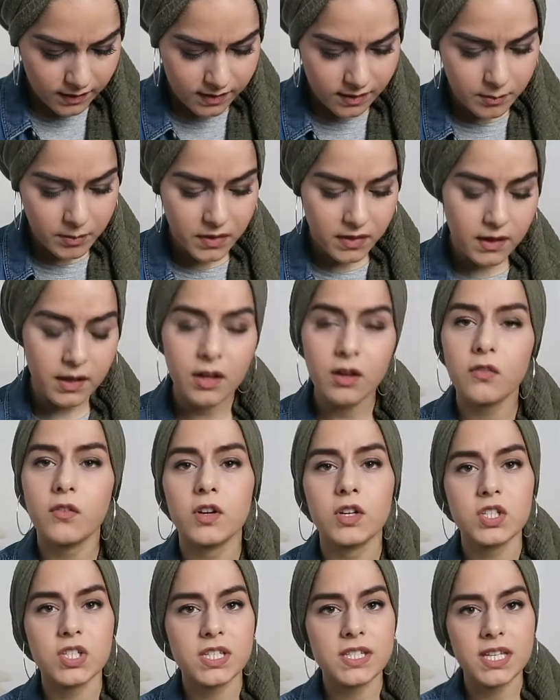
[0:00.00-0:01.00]
some of the nail
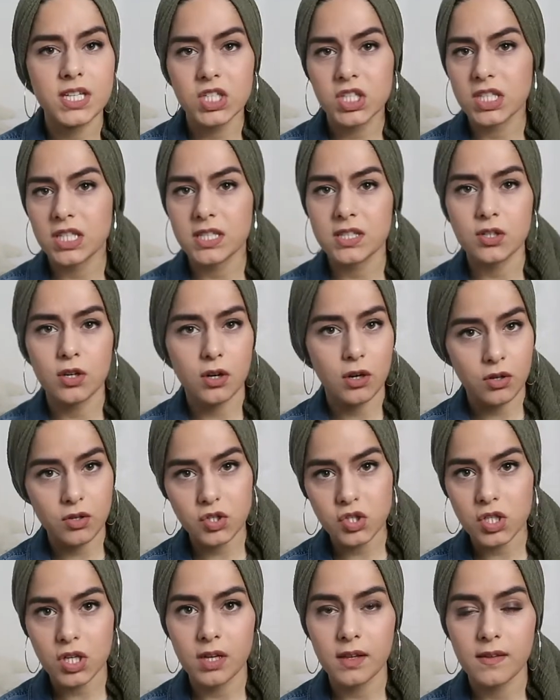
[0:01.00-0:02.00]
varnishes that she does
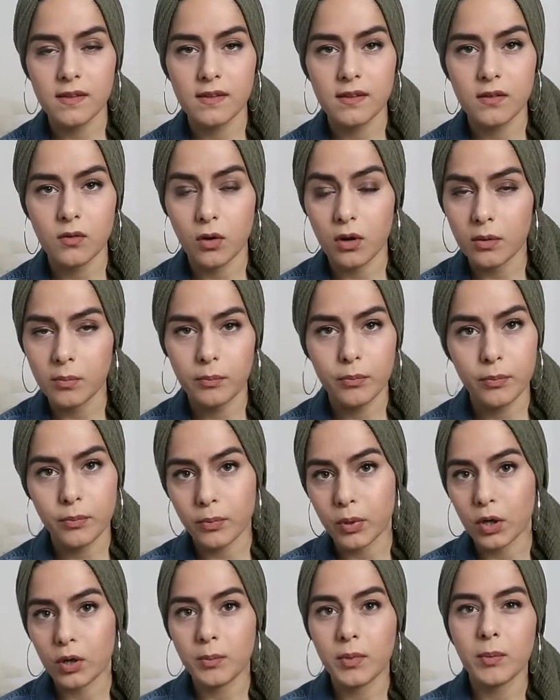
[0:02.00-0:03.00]
aren't
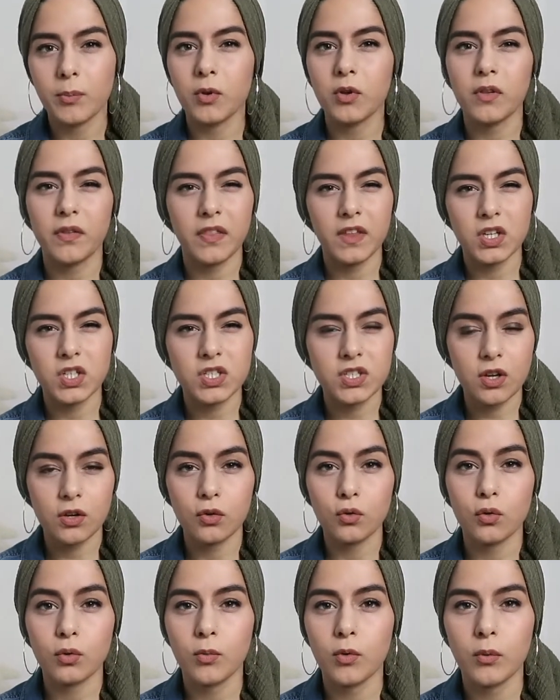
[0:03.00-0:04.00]
permeable. I think she's
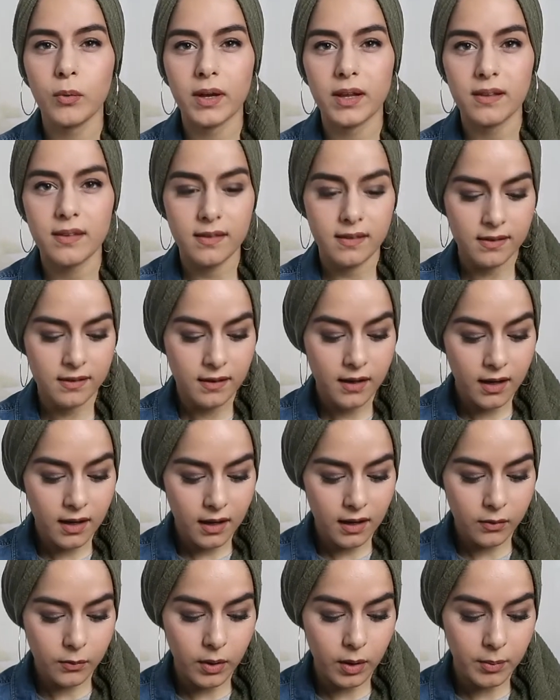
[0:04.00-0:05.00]
got normal ones
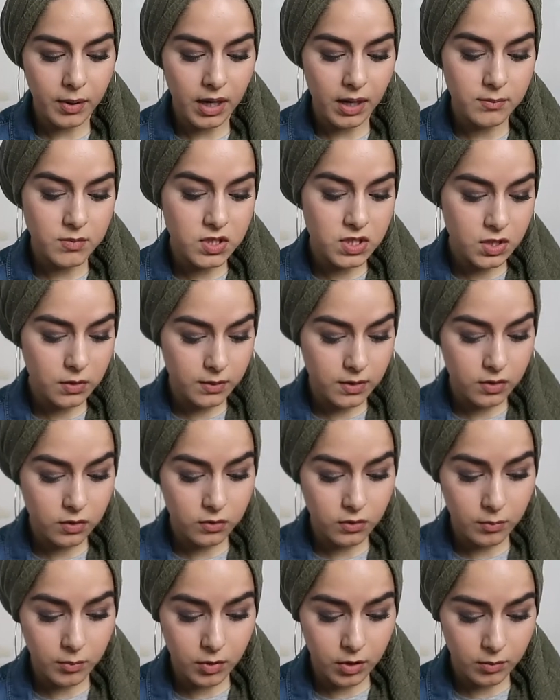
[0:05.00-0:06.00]
as well, but I'm just going
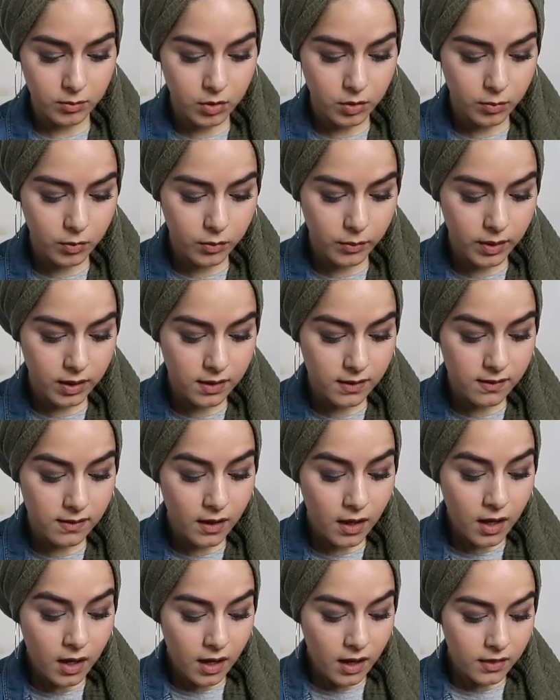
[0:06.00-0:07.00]
through the permeable ones.
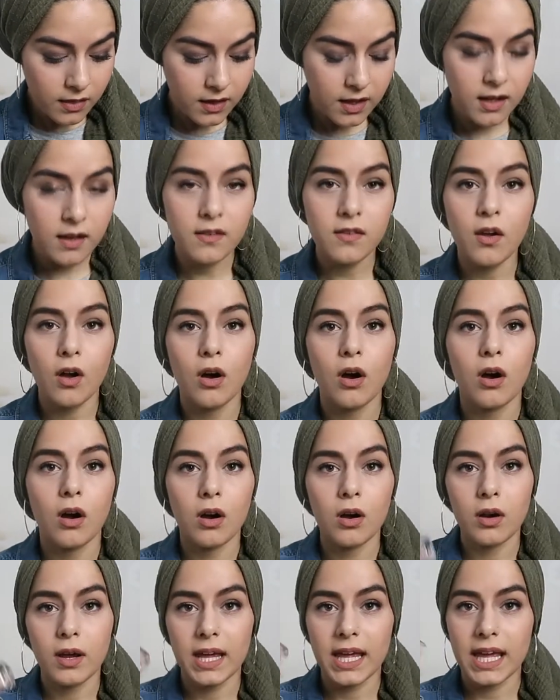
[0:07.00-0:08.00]
These
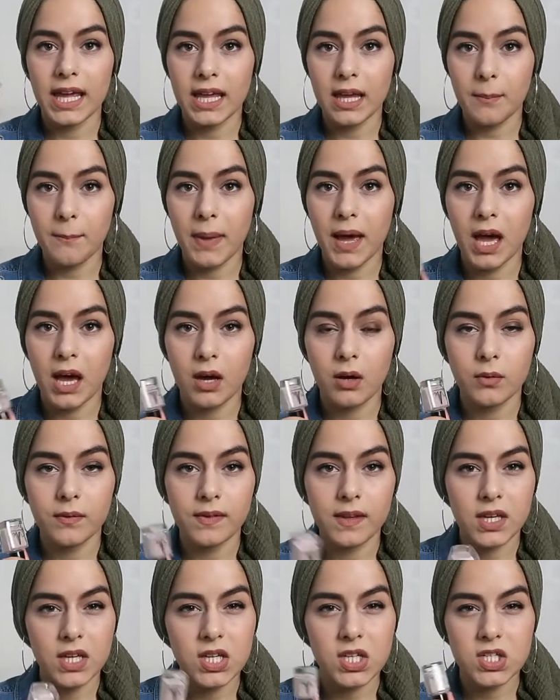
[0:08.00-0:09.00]
are
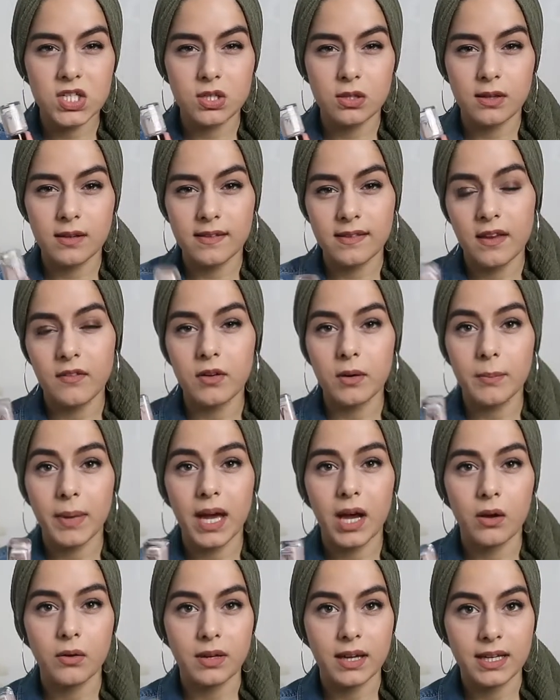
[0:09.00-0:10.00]
£8 each, so they're
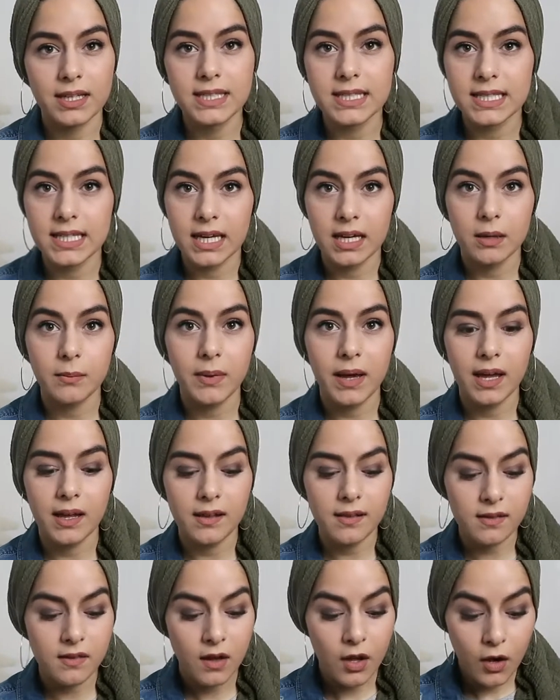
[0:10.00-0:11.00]

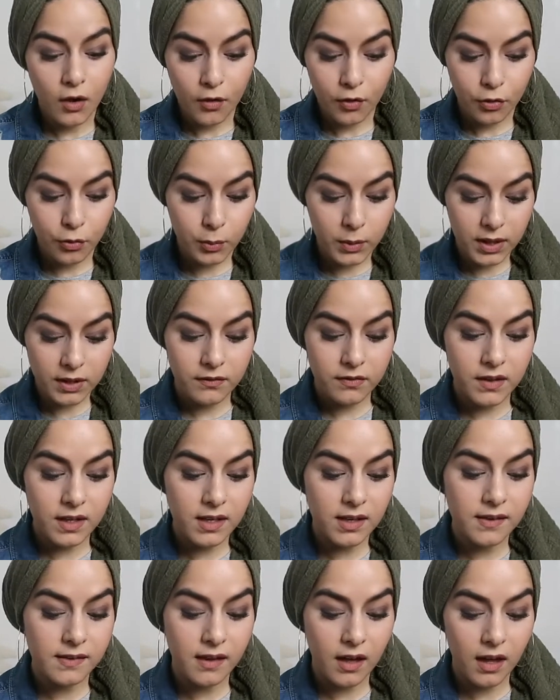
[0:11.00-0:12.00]
£7.99. Three of
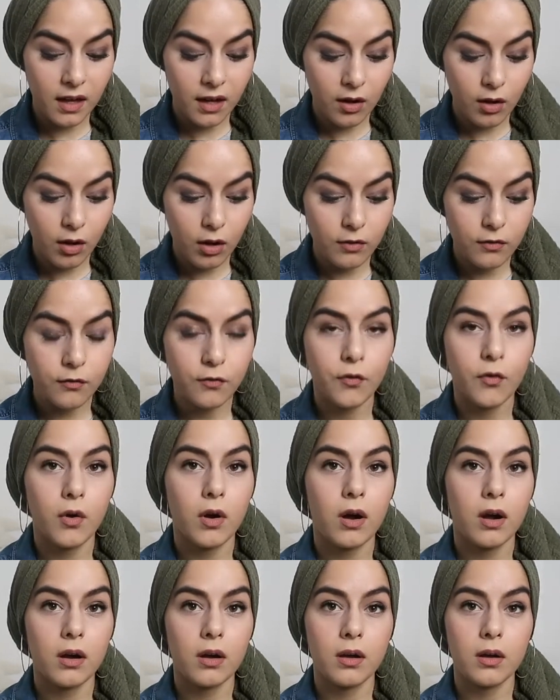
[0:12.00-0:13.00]
these I got
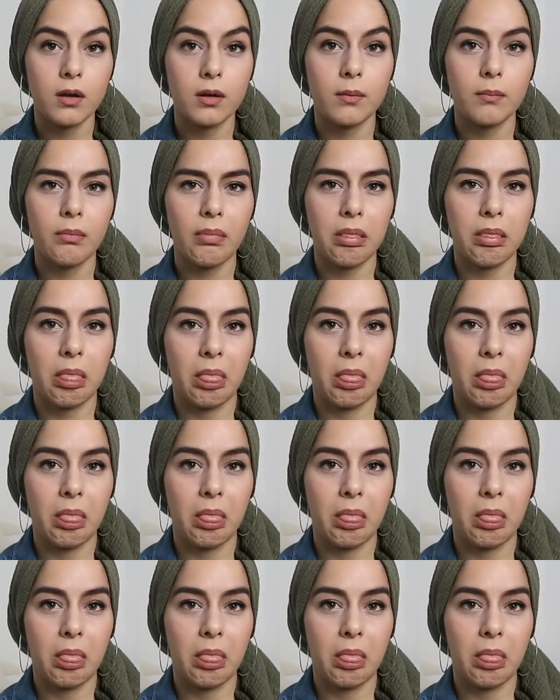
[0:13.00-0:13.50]
from